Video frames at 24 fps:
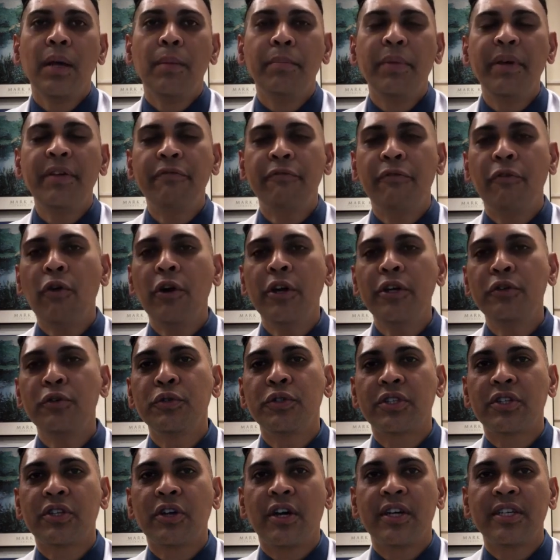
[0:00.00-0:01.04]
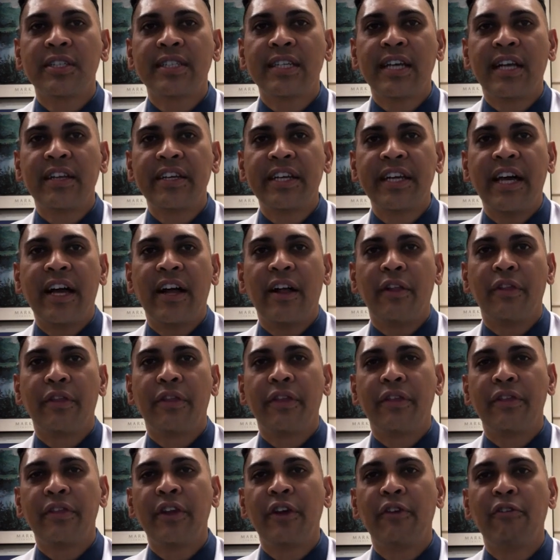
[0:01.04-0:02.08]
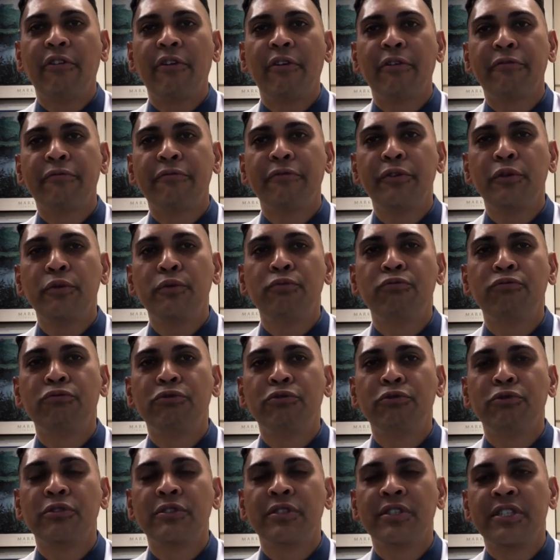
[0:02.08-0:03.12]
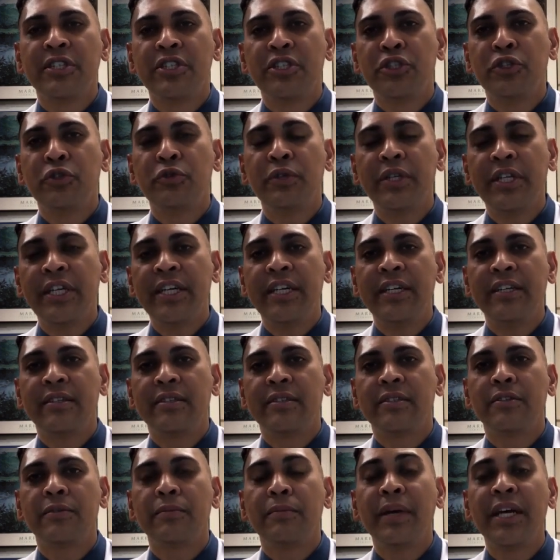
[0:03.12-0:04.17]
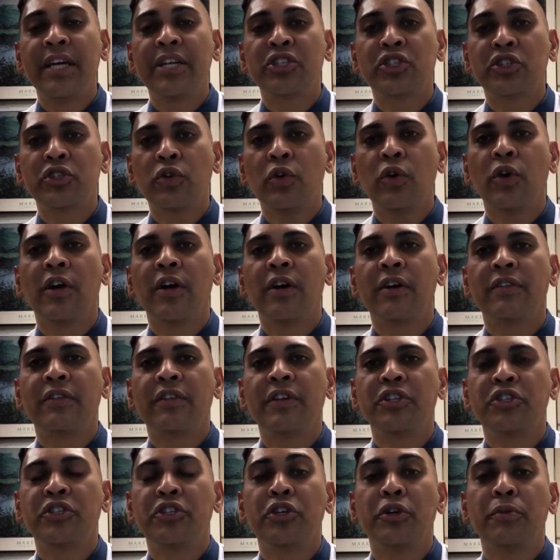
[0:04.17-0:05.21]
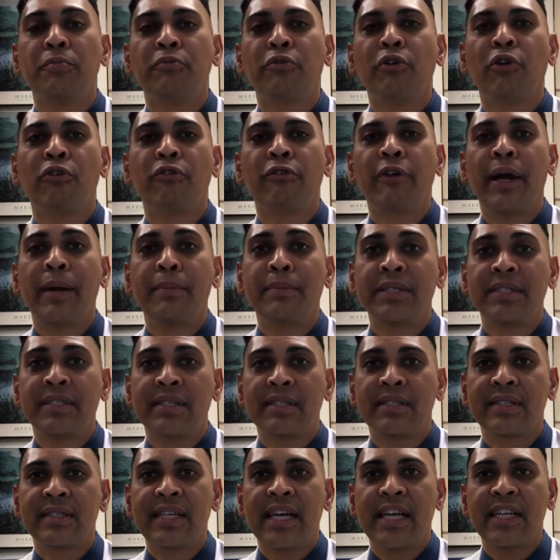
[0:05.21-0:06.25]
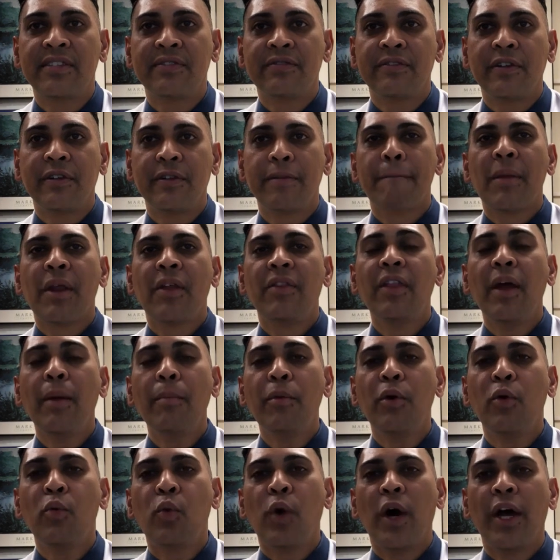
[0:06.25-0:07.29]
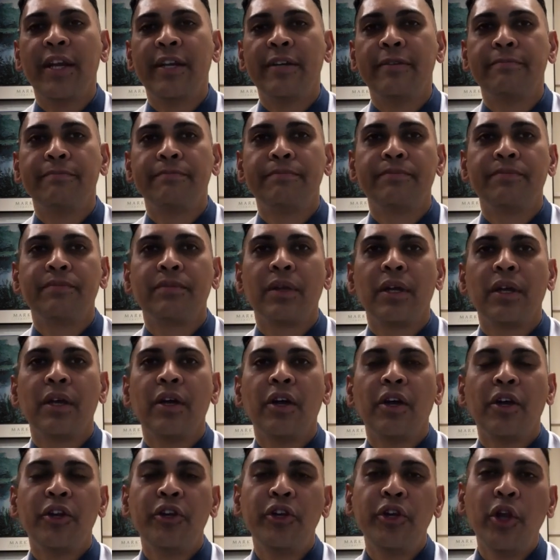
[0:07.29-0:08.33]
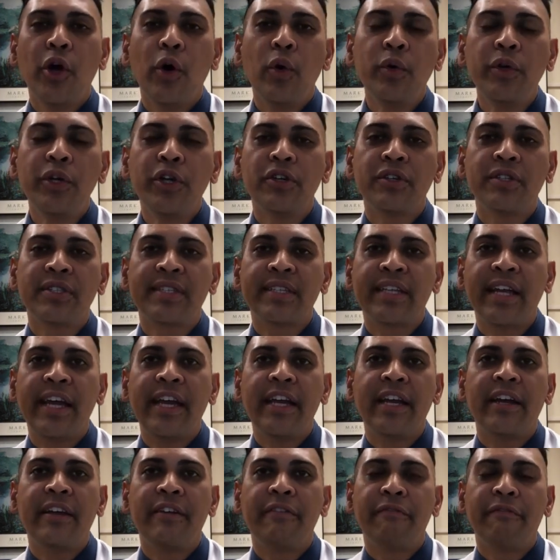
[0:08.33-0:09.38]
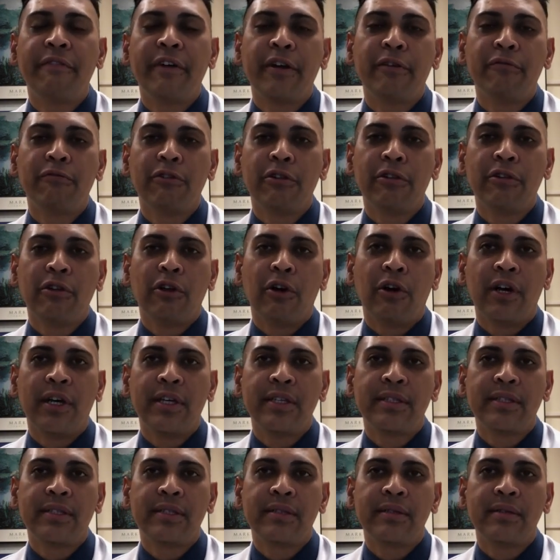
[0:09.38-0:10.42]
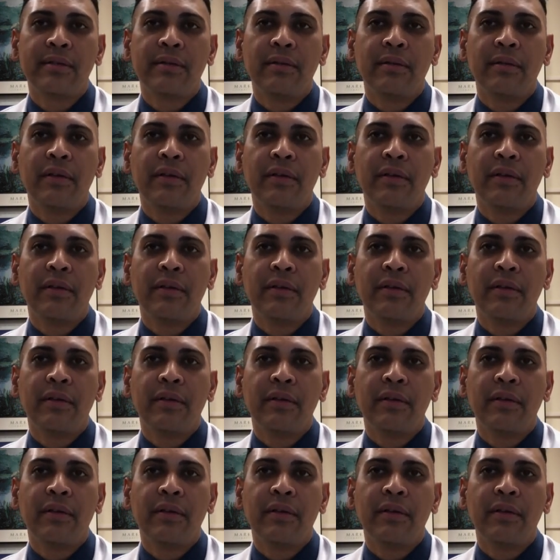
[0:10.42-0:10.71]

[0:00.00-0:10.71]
Before you start telehealth, there are a few rules that you need to make sure that your program is successful. Number one, know your state and federal laws.